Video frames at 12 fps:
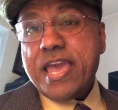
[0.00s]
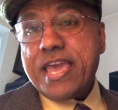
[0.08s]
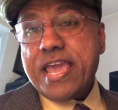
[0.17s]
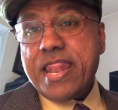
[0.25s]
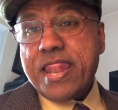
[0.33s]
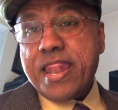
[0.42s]

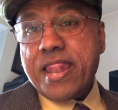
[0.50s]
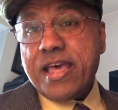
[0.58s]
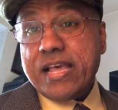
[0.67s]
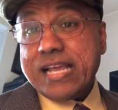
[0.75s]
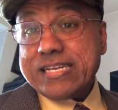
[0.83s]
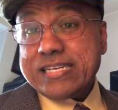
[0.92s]
in
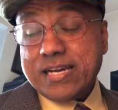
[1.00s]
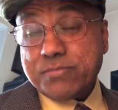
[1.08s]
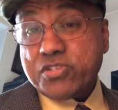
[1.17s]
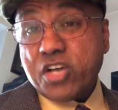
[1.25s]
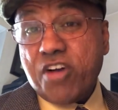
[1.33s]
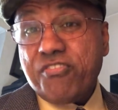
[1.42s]

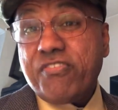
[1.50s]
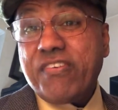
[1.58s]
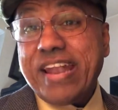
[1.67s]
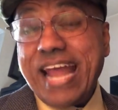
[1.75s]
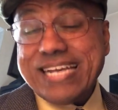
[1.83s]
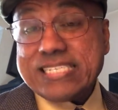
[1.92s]
terms of
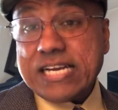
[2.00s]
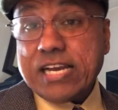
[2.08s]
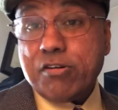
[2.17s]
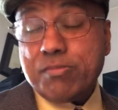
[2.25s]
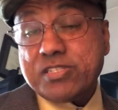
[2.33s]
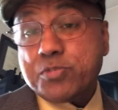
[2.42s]
national
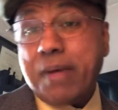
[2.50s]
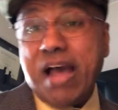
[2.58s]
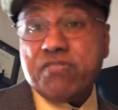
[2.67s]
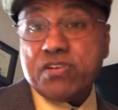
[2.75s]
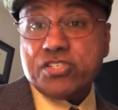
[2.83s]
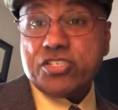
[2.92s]
government's
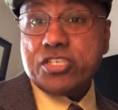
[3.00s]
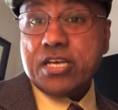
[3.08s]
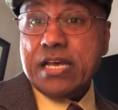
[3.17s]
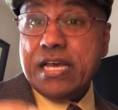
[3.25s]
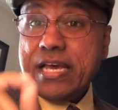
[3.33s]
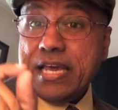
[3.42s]
powers
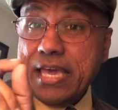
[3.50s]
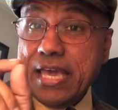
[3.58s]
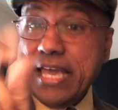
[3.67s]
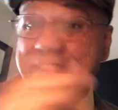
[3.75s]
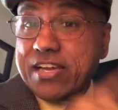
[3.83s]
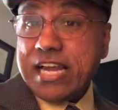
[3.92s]

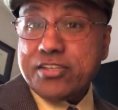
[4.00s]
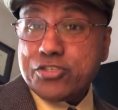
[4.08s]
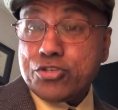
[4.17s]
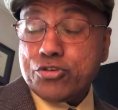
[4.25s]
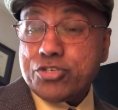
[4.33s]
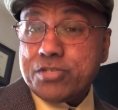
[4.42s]
in the
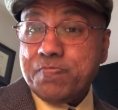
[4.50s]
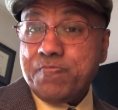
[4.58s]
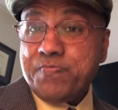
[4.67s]
Constitution.